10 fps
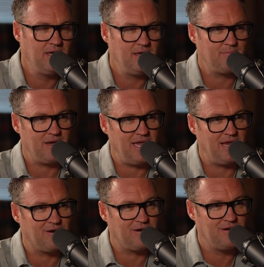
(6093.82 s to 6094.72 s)

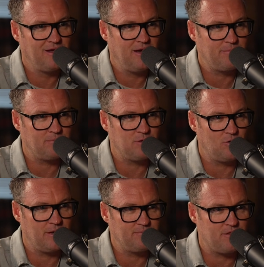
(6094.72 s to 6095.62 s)
hanger, and I'm going to blow
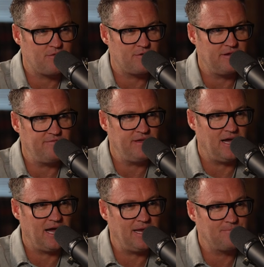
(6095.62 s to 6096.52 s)
it up to 30 feet
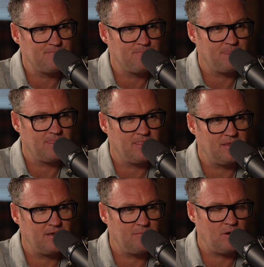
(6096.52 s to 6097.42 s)
high.
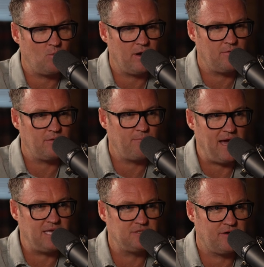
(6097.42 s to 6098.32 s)
And I'm going to wear it with a
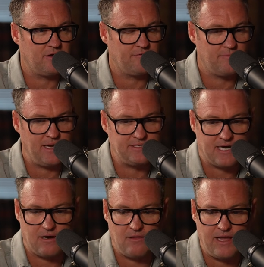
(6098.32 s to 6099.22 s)
badge of honor for my
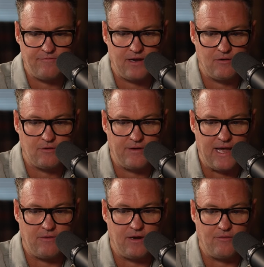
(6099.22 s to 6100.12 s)
entire life. And I'll go
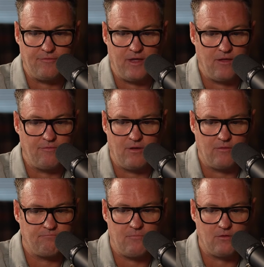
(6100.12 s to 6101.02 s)
down and
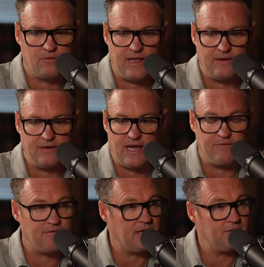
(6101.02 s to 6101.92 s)
I'll go down and die
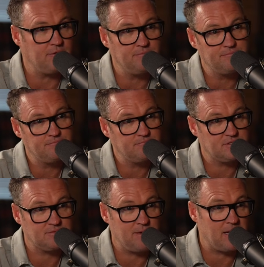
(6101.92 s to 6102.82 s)
for that dude.
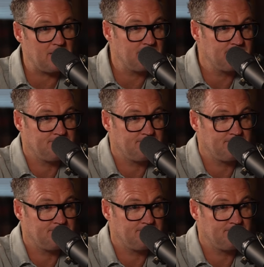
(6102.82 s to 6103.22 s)
Doesn't matter.